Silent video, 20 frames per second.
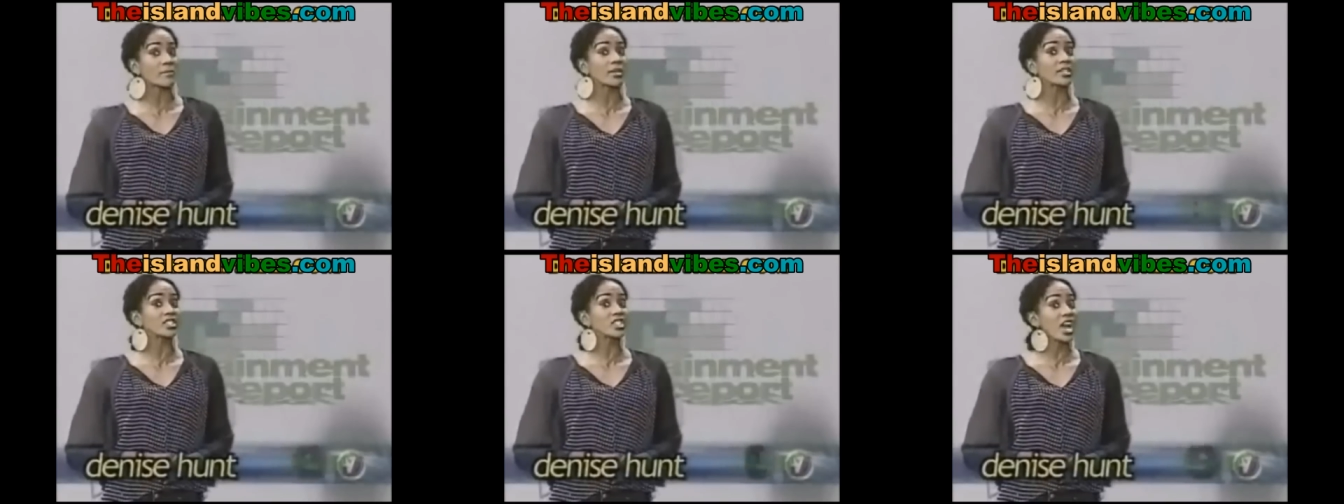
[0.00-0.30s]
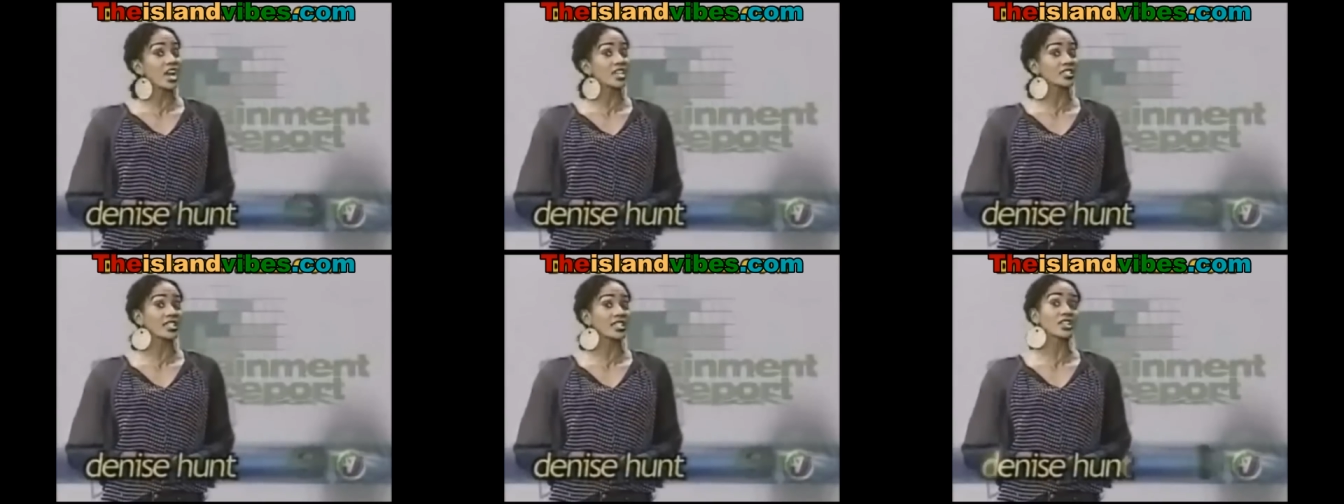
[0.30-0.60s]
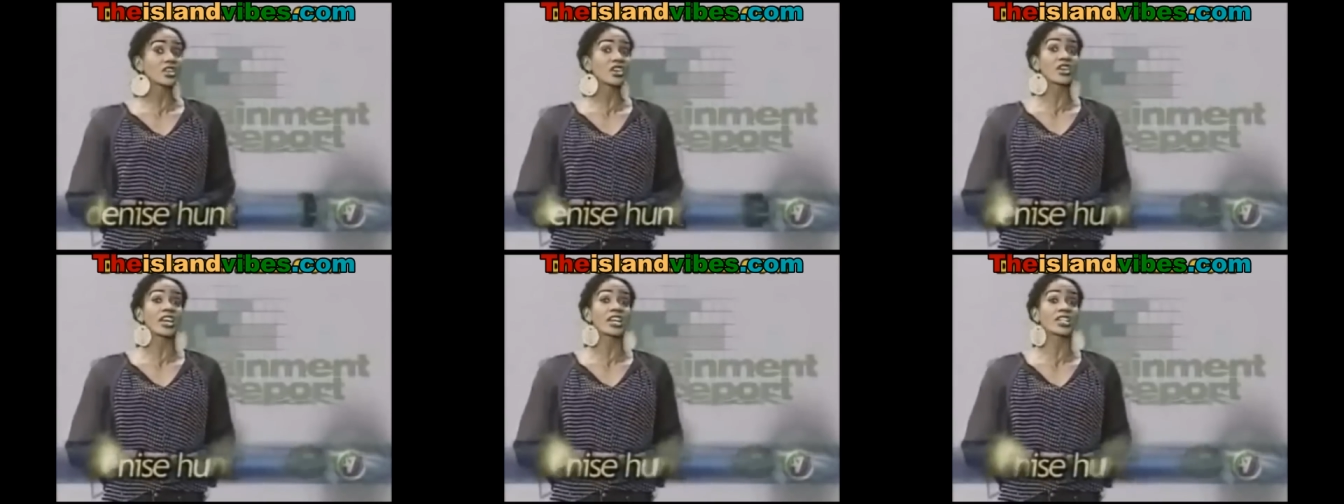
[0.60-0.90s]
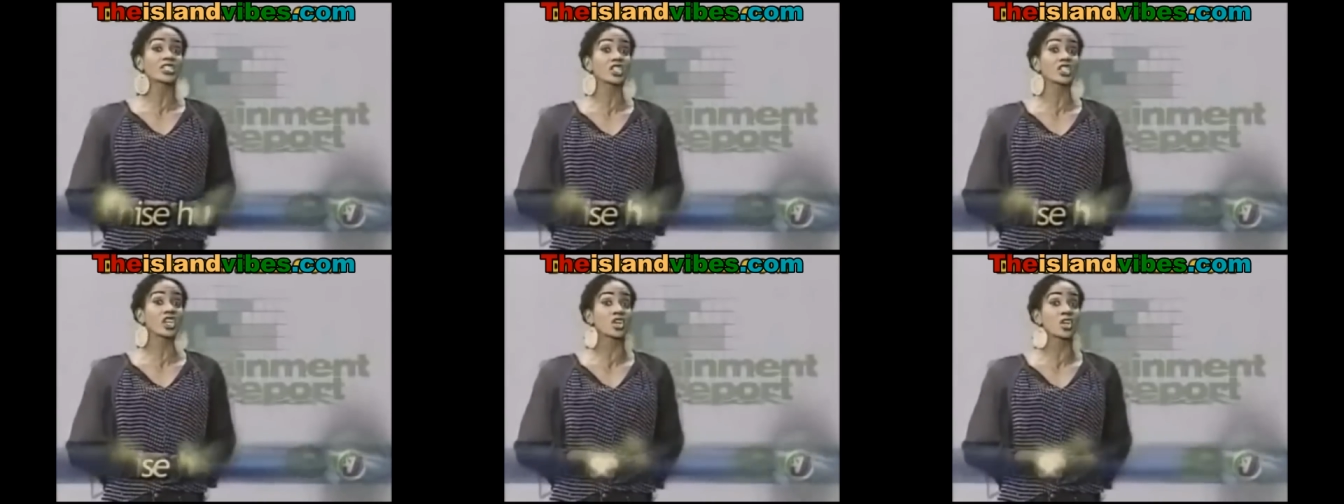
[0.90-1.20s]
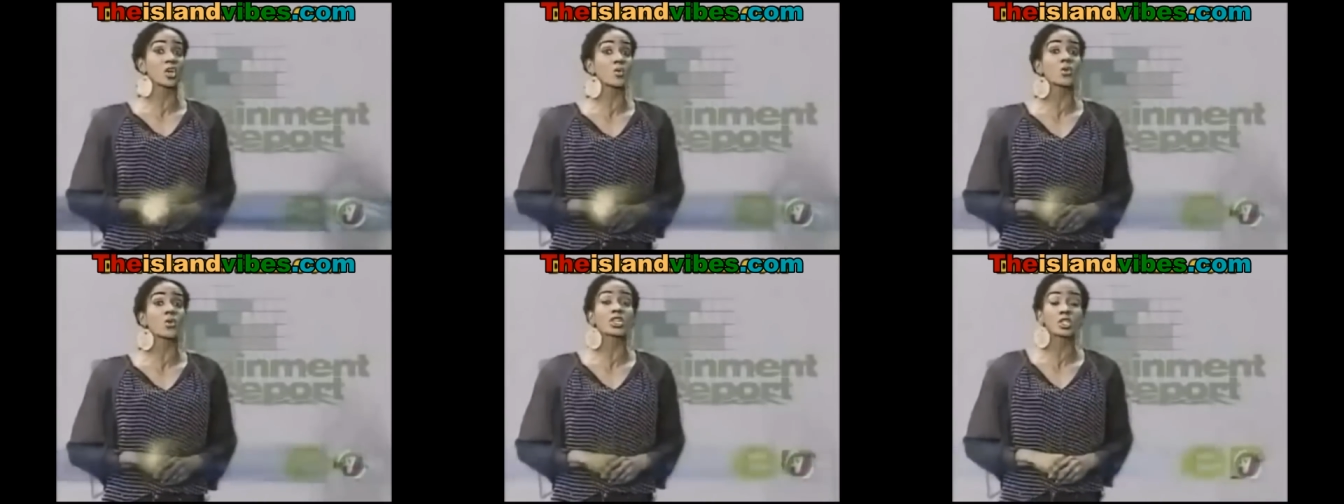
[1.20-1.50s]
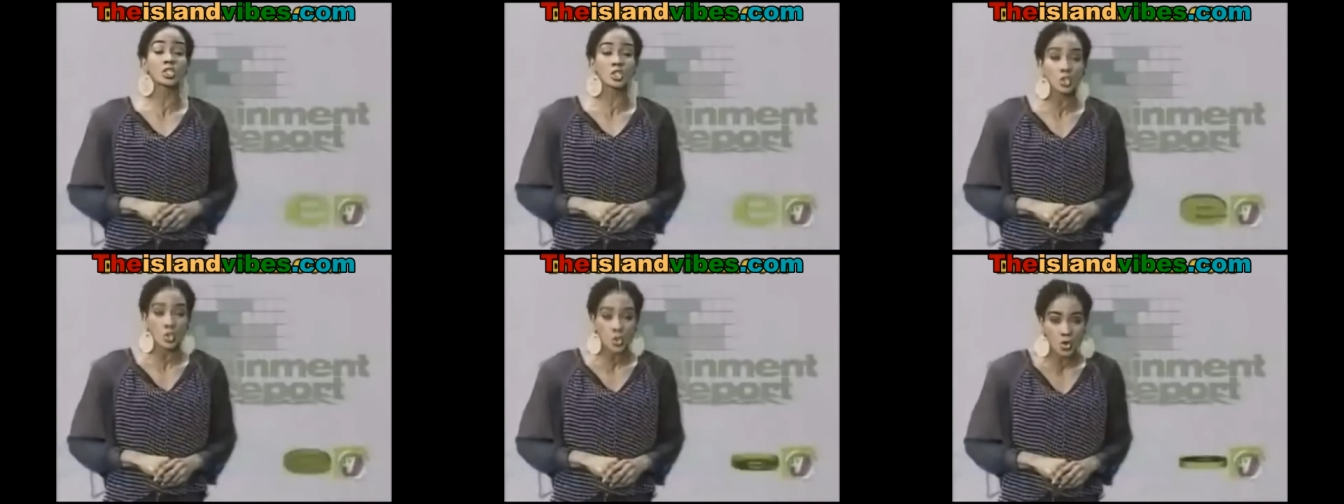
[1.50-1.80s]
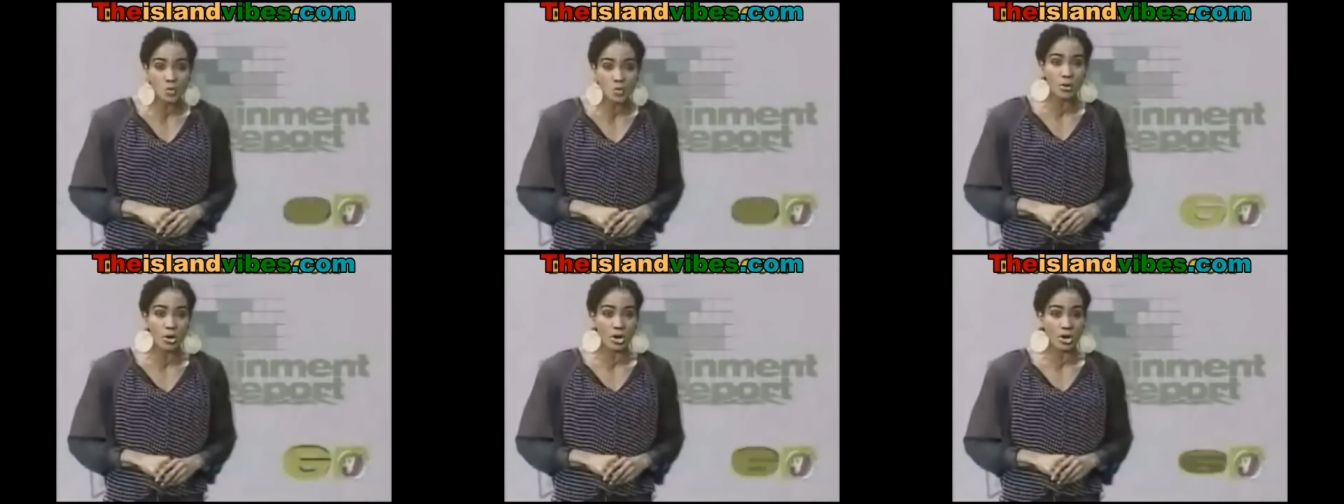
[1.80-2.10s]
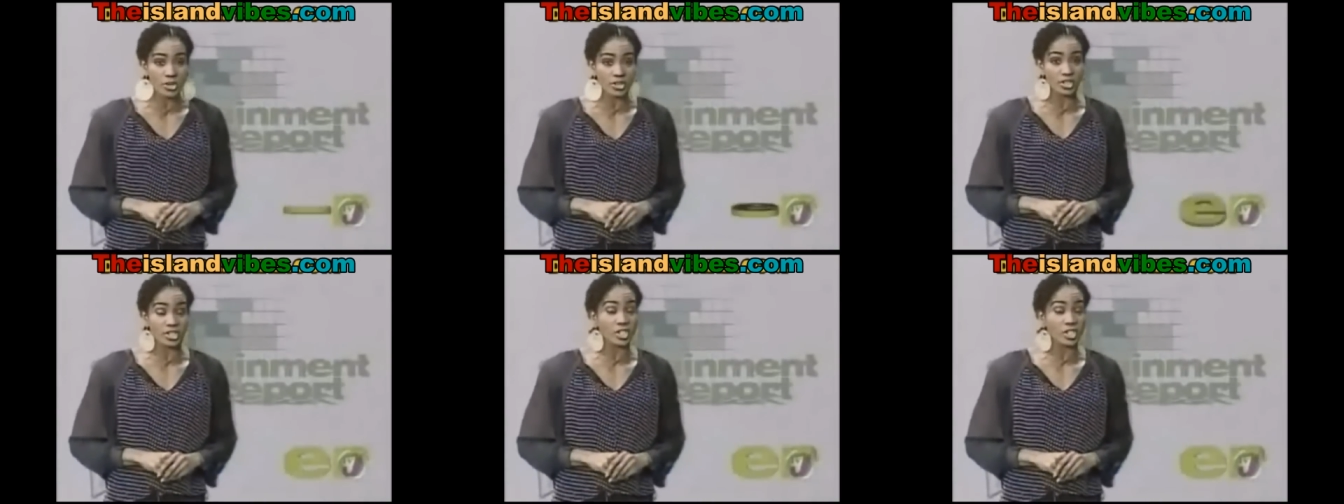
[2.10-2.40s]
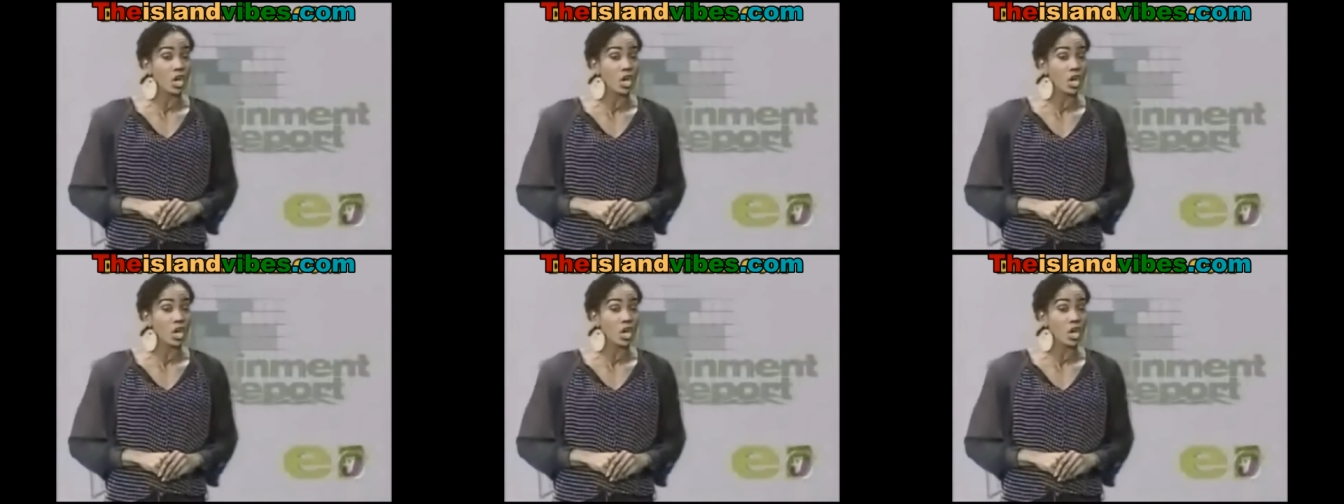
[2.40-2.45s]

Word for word: charged in connection with two murders.